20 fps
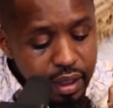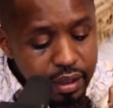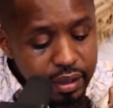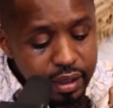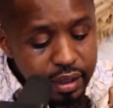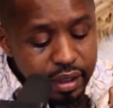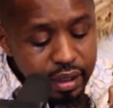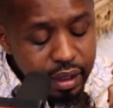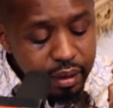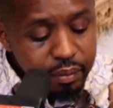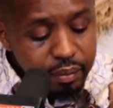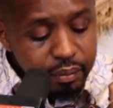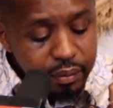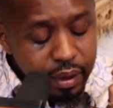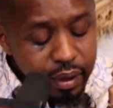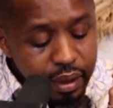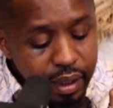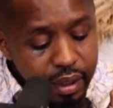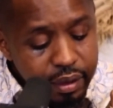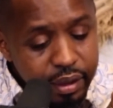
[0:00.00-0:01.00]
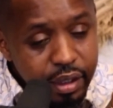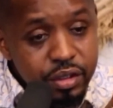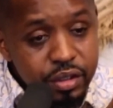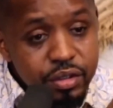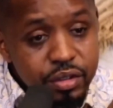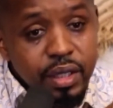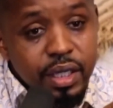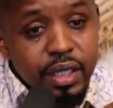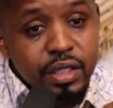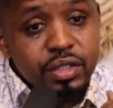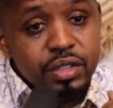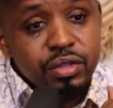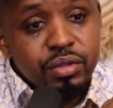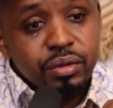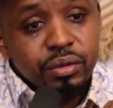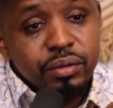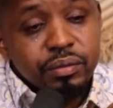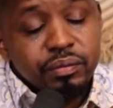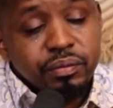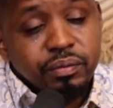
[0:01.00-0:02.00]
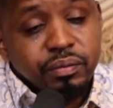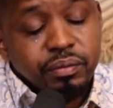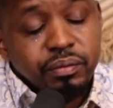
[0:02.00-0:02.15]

they came and they told us to